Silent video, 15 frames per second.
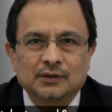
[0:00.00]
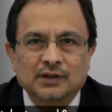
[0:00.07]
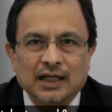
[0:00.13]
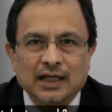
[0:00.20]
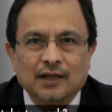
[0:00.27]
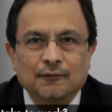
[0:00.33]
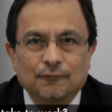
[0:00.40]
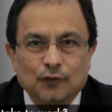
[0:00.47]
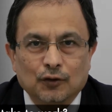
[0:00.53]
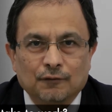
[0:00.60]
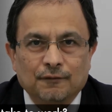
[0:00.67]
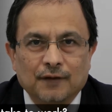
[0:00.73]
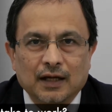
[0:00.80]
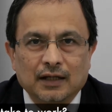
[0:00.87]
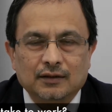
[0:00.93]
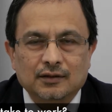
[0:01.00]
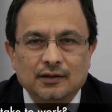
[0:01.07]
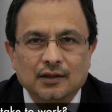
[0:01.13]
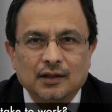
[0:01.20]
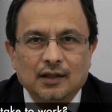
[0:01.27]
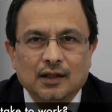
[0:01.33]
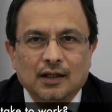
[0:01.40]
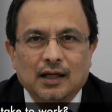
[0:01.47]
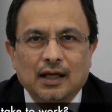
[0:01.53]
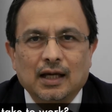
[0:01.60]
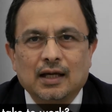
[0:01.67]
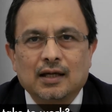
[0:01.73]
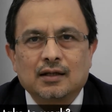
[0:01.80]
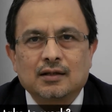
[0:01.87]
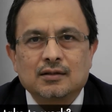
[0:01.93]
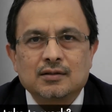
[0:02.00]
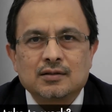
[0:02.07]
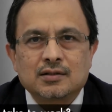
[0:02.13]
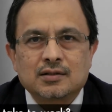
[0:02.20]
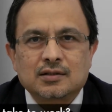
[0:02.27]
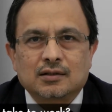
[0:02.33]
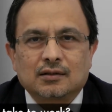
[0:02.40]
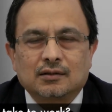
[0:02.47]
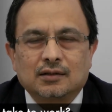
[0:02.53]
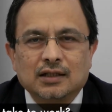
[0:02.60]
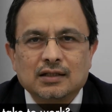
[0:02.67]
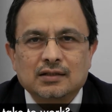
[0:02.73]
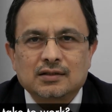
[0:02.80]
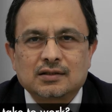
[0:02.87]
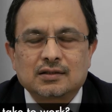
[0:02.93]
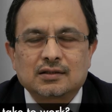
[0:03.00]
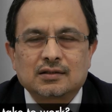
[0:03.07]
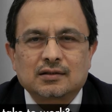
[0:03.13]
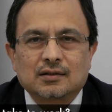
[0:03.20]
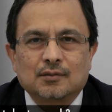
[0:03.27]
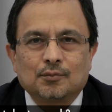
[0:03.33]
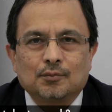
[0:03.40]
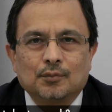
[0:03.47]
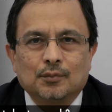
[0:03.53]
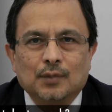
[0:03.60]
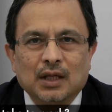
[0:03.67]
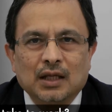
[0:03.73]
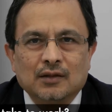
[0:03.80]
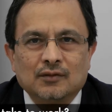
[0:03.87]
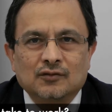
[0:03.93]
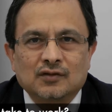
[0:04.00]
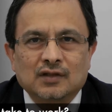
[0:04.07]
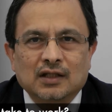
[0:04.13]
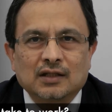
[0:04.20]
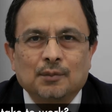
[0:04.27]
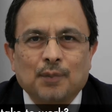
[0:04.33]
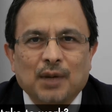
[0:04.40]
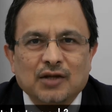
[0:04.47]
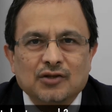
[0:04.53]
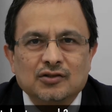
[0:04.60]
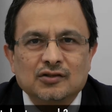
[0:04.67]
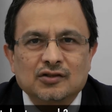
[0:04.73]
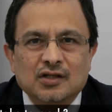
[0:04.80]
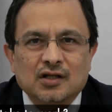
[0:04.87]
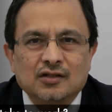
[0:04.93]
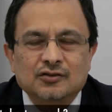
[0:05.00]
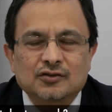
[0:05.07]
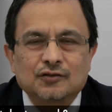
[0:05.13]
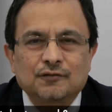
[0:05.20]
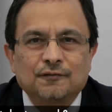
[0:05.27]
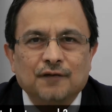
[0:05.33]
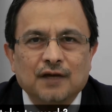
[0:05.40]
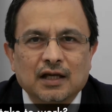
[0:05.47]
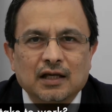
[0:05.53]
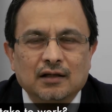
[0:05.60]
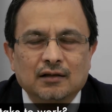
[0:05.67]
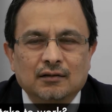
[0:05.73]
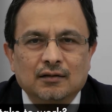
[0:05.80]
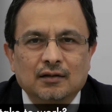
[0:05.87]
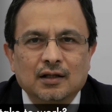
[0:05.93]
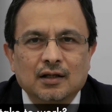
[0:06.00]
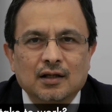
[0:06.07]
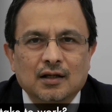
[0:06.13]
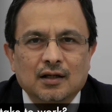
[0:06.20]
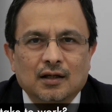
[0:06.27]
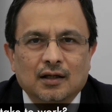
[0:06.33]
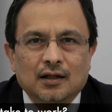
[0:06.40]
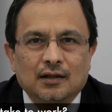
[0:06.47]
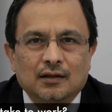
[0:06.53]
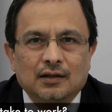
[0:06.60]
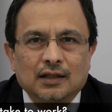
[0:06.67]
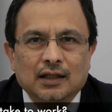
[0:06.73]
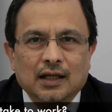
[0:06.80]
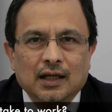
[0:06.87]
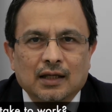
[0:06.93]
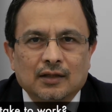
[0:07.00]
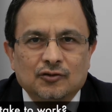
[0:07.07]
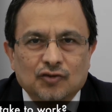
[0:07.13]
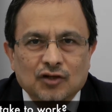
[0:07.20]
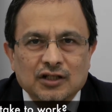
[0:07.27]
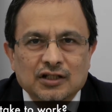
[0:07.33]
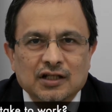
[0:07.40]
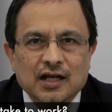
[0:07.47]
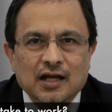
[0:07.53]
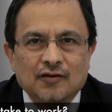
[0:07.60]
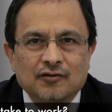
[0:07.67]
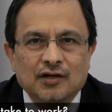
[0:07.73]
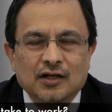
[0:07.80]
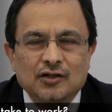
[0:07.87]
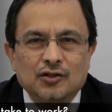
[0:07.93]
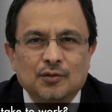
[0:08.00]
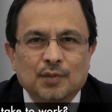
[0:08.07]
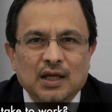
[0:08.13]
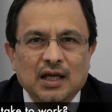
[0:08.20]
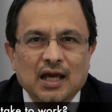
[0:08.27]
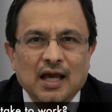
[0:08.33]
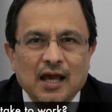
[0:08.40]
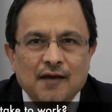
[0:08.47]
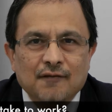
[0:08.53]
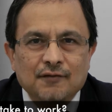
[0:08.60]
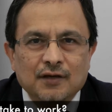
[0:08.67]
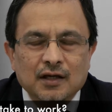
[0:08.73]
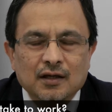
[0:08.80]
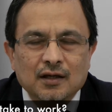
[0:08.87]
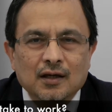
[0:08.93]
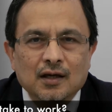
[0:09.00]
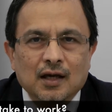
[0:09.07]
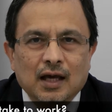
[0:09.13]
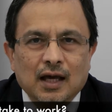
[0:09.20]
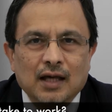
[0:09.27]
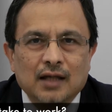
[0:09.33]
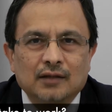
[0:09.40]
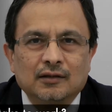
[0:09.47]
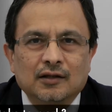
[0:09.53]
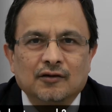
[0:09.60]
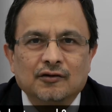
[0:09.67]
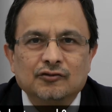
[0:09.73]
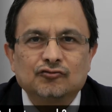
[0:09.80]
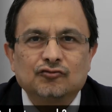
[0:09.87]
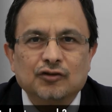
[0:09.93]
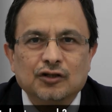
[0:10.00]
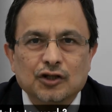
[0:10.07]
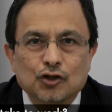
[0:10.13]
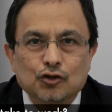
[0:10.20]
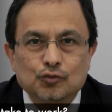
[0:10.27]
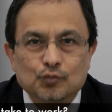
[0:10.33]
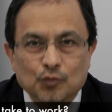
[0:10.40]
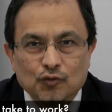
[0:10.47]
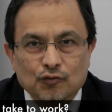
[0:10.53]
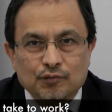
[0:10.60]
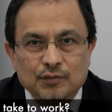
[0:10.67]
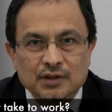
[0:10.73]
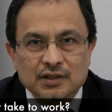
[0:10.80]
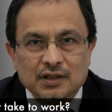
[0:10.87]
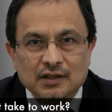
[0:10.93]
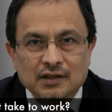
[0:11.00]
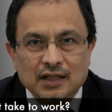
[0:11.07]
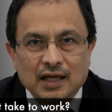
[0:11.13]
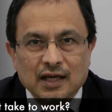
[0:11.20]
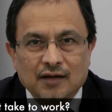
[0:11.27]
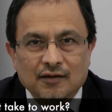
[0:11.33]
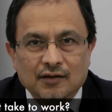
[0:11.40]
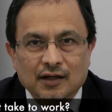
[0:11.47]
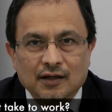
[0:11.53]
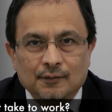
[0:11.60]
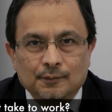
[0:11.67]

taking full effect. And this means that the patient starts to feel the treated area to be heavy and there is reduced movement in the area.